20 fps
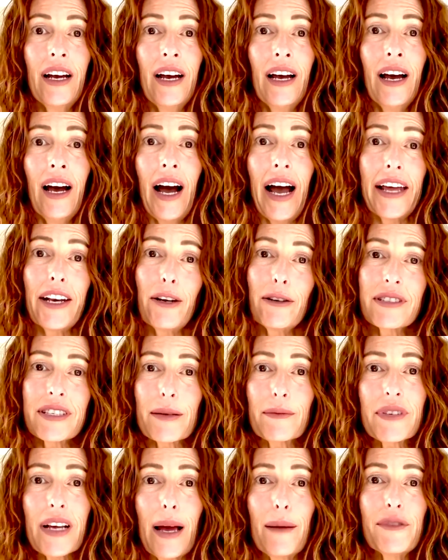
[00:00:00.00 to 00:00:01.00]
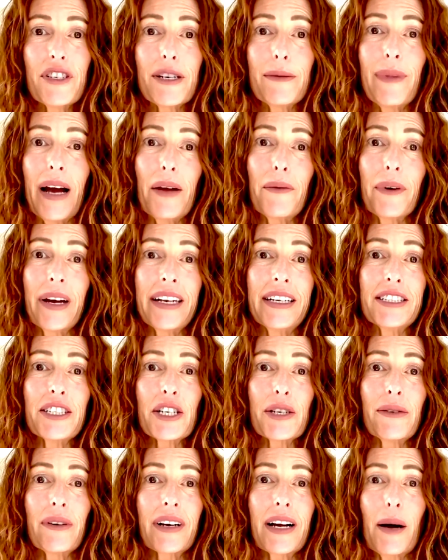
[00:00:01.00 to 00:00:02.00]
I know sometimes you might run
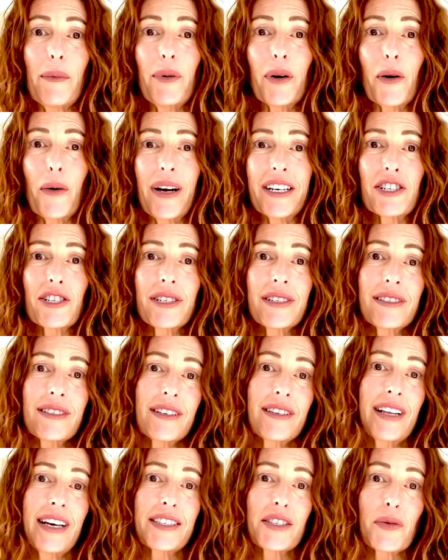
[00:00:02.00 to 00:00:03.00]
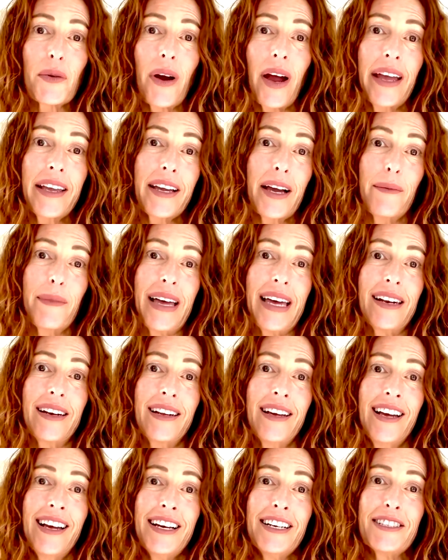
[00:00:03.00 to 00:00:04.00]
into a couple questions and that's where I come in.
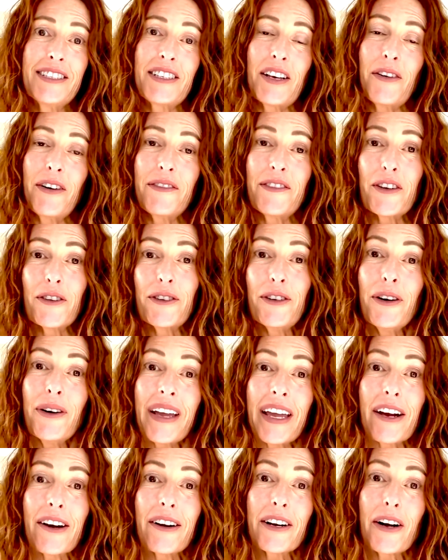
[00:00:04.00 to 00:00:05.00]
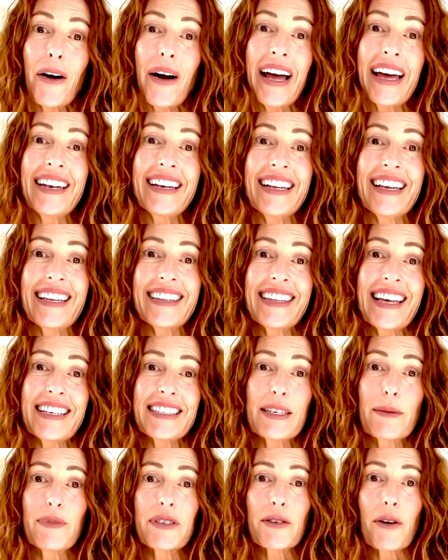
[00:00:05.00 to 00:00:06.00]
So if you're new here, go ahead and hit that
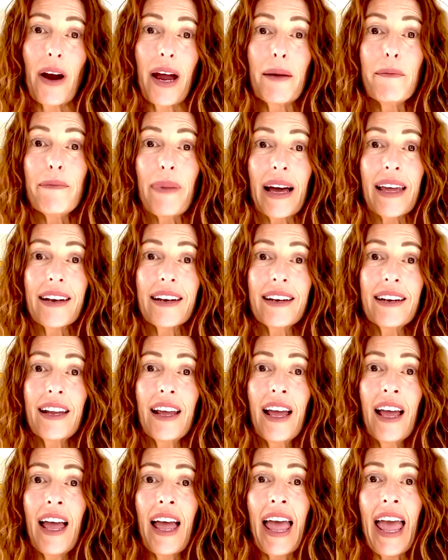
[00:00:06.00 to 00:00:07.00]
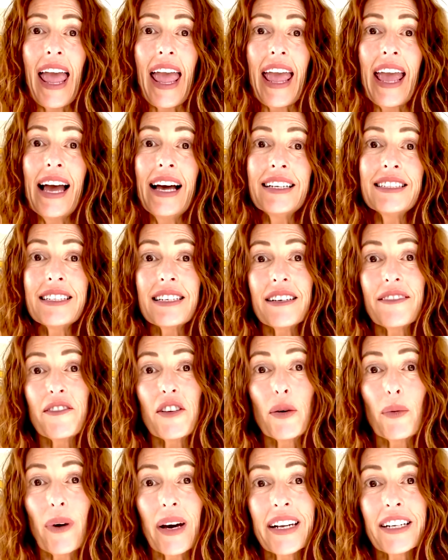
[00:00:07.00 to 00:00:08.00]
subscribe button. And if you
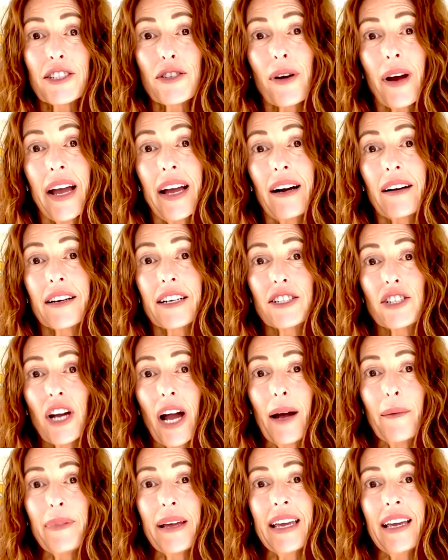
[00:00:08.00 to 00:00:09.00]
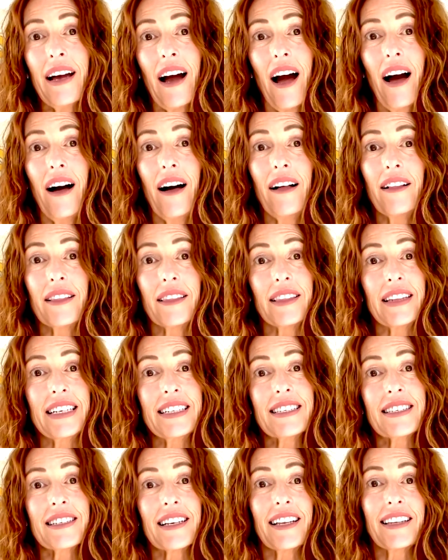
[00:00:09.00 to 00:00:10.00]
want to try out Kajabi, I'll
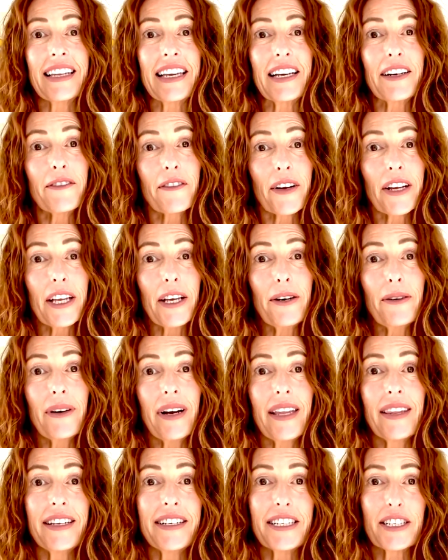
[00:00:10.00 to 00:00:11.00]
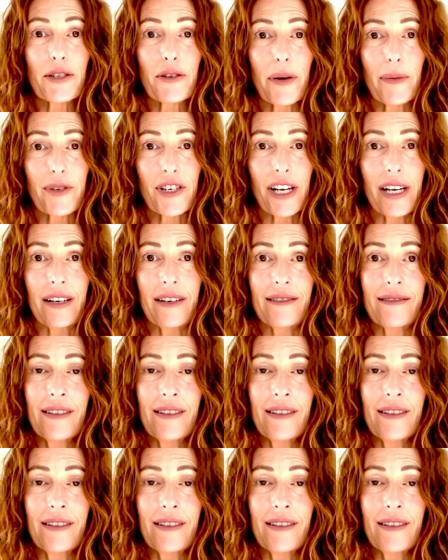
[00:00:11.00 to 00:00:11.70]
list a link for you in the description.